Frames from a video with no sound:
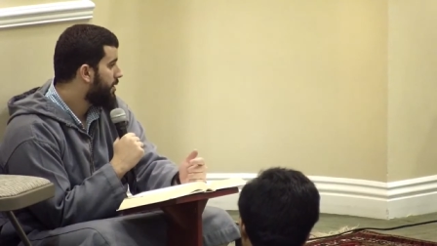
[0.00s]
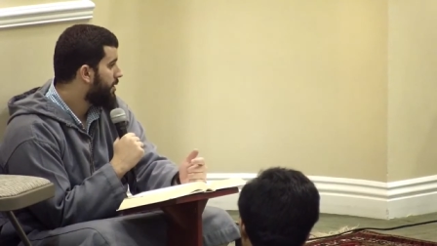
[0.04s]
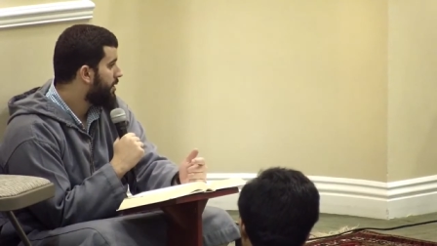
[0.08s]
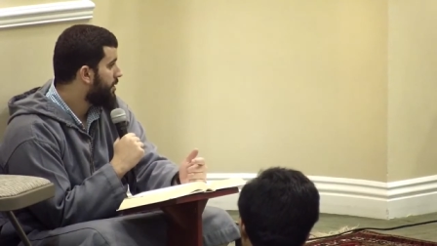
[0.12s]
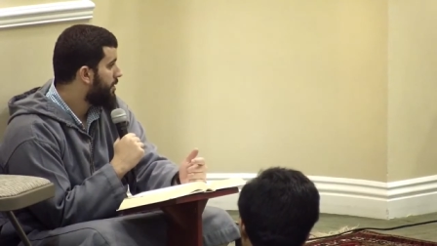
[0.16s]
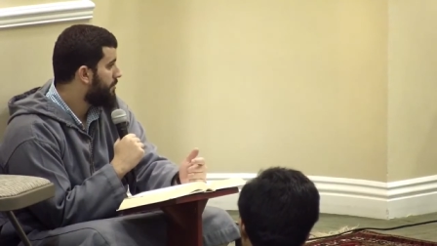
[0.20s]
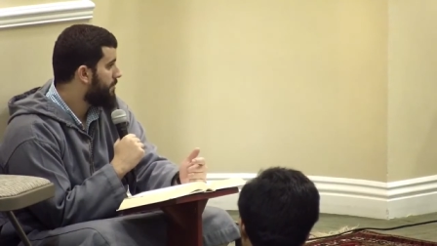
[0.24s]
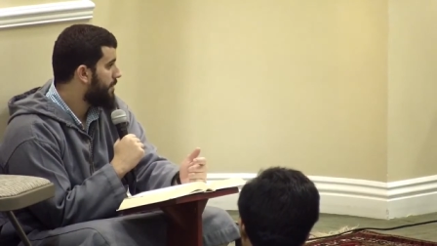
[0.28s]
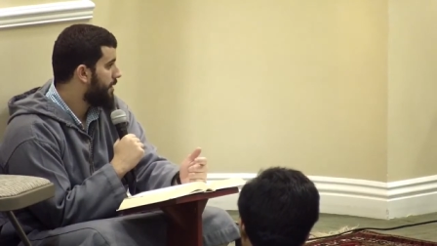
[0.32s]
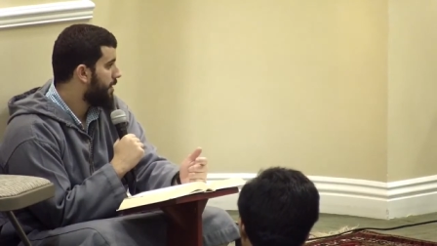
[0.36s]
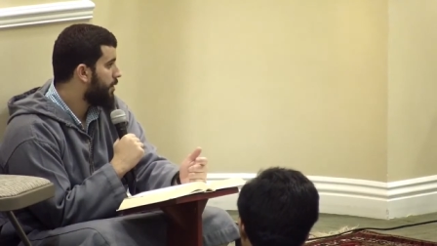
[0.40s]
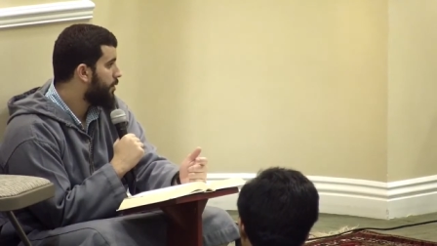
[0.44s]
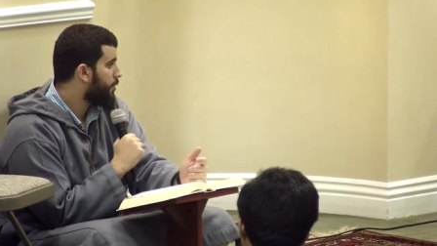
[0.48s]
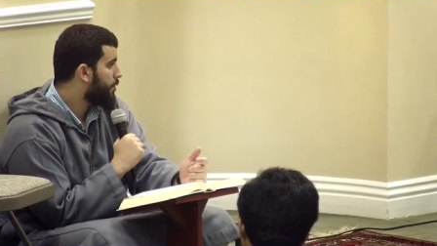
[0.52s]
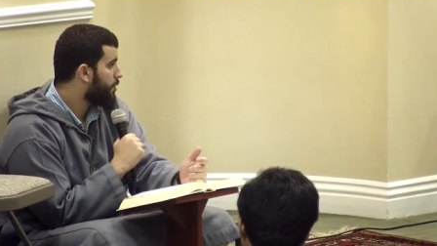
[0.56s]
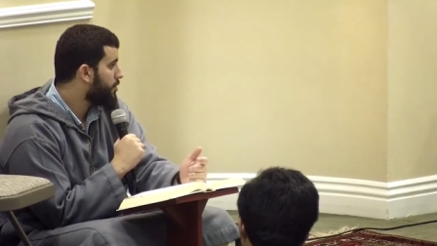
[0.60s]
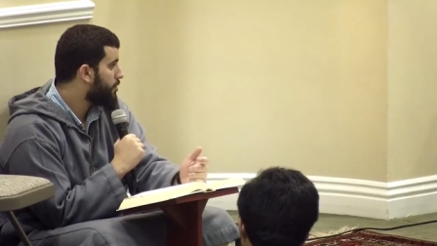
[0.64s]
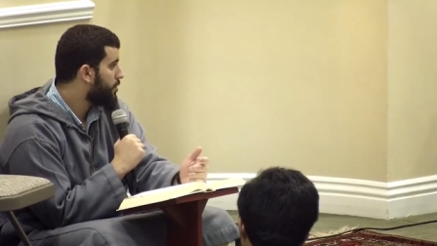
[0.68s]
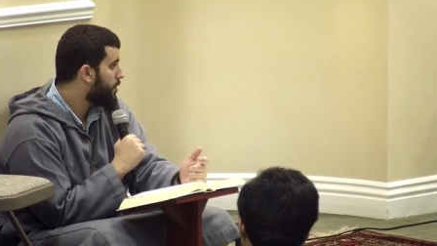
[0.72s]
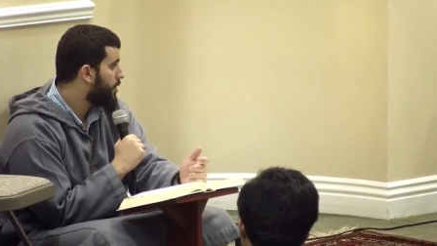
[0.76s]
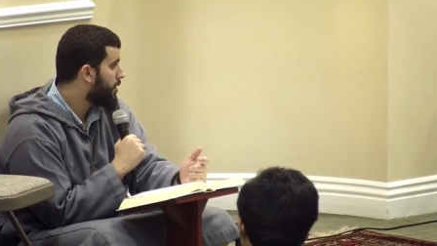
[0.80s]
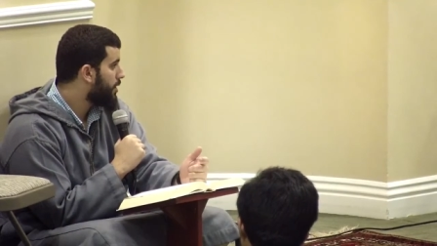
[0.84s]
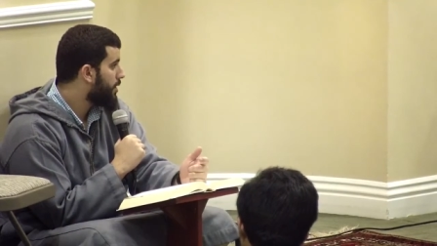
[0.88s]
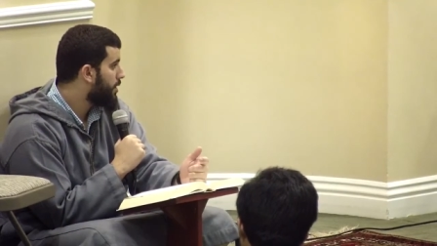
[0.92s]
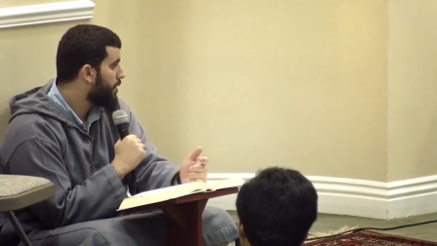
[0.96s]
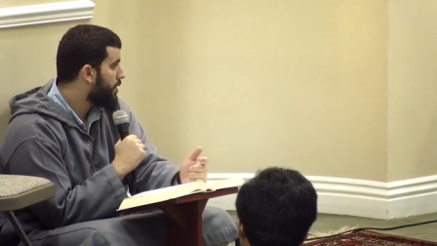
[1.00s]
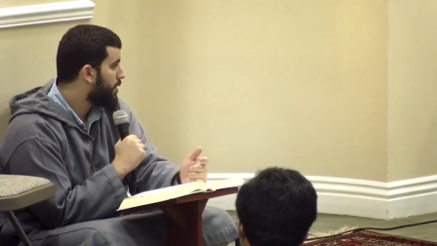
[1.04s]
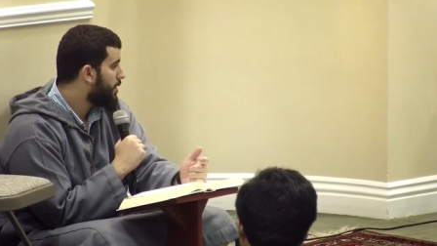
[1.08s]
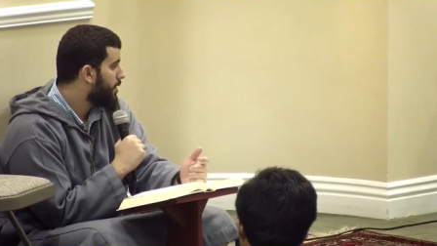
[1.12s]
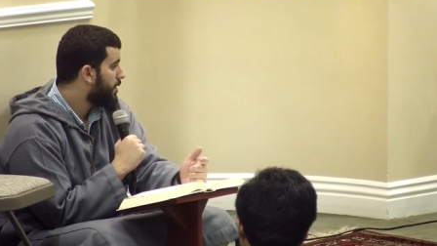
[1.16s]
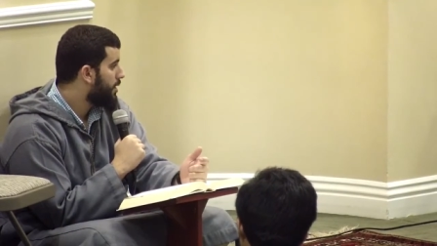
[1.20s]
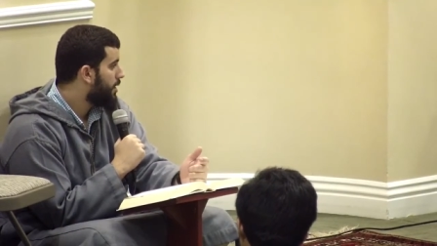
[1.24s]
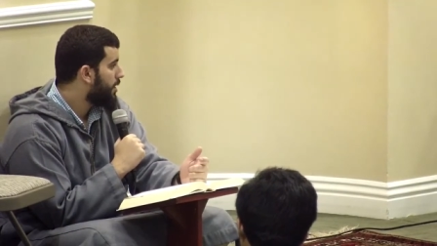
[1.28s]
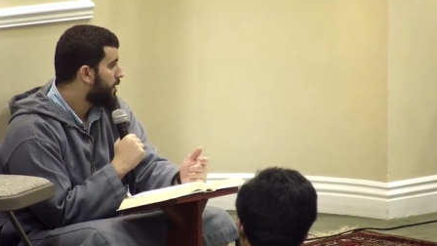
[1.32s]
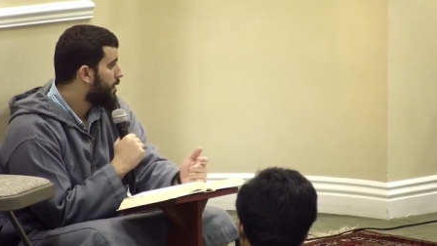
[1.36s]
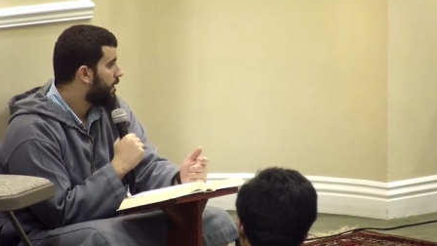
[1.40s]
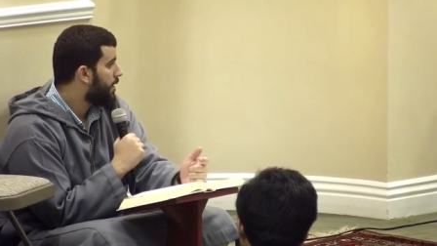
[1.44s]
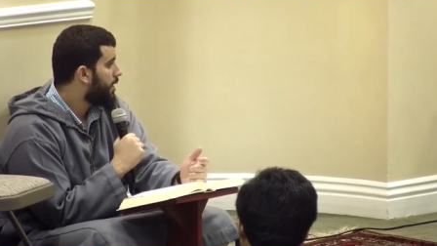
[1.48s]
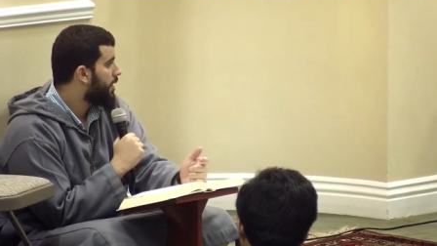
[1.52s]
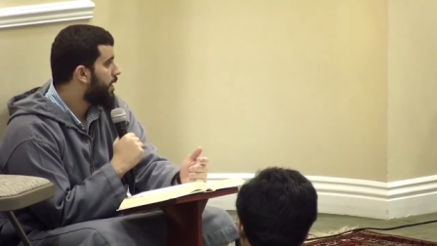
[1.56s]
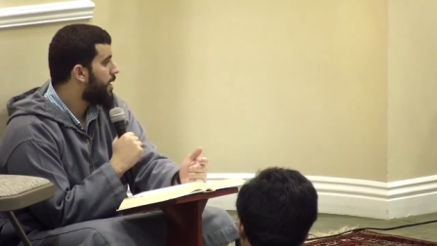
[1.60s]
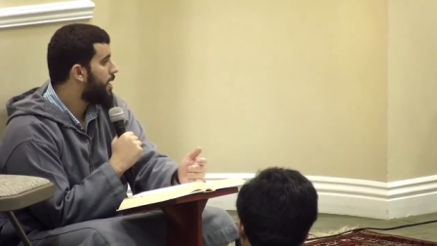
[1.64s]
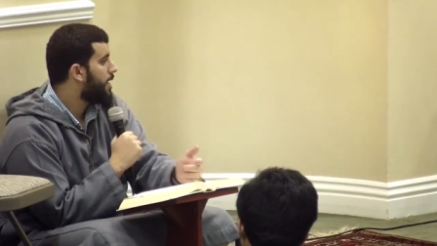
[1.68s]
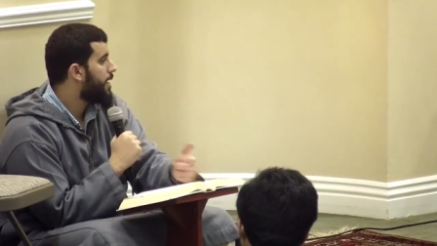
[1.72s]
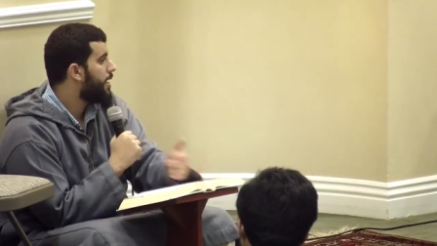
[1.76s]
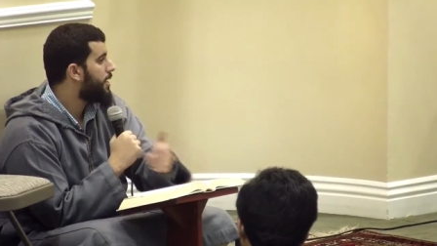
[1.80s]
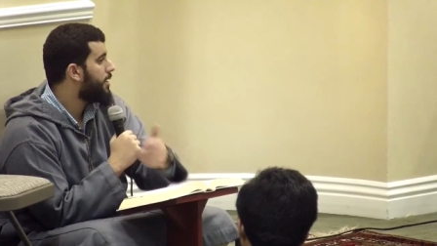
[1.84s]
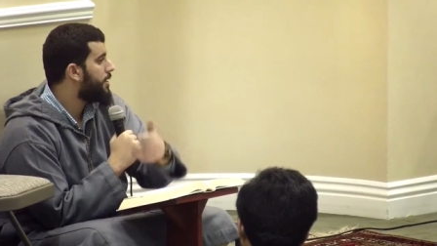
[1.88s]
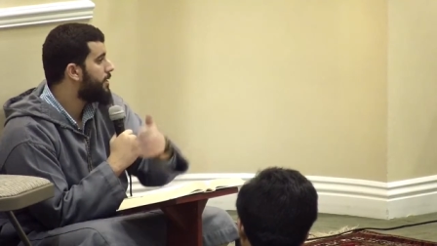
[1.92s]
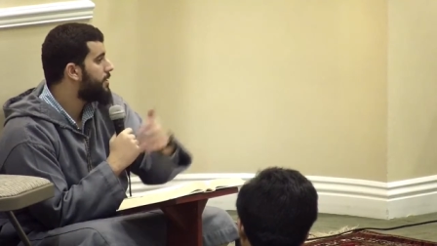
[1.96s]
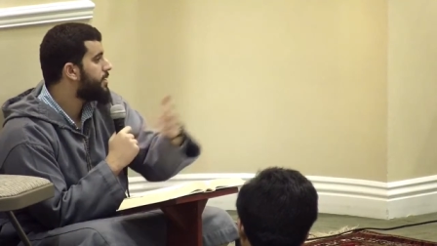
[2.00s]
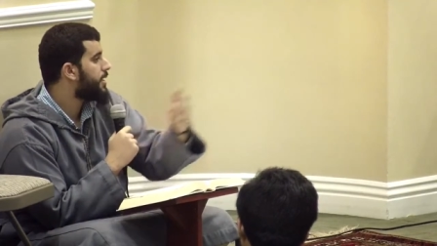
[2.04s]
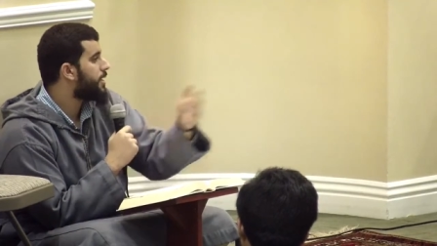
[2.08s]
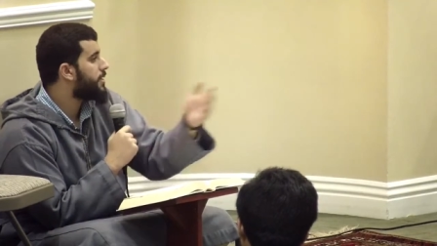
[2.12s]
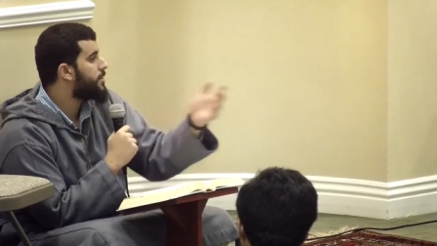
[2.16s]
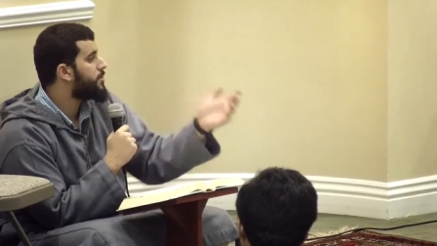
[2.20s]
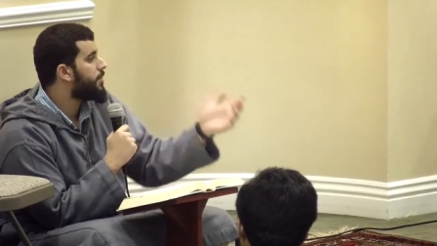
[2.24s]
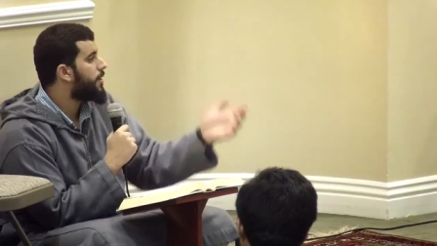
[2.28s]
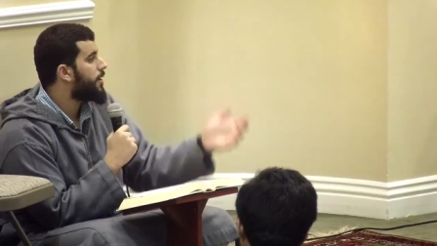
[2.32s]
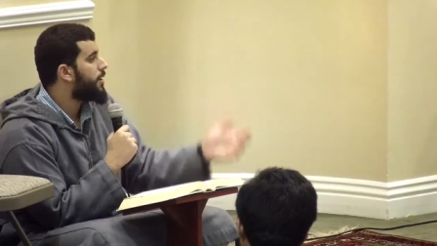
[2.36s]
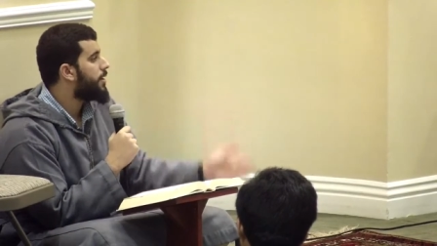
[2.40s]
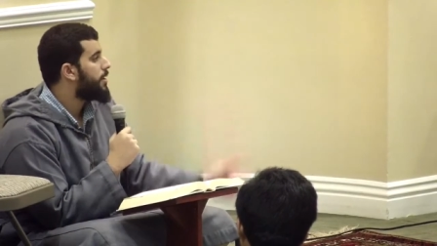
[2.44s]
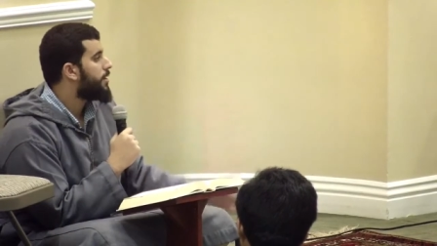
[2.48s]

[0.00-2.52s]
make ghusl, uh, etc.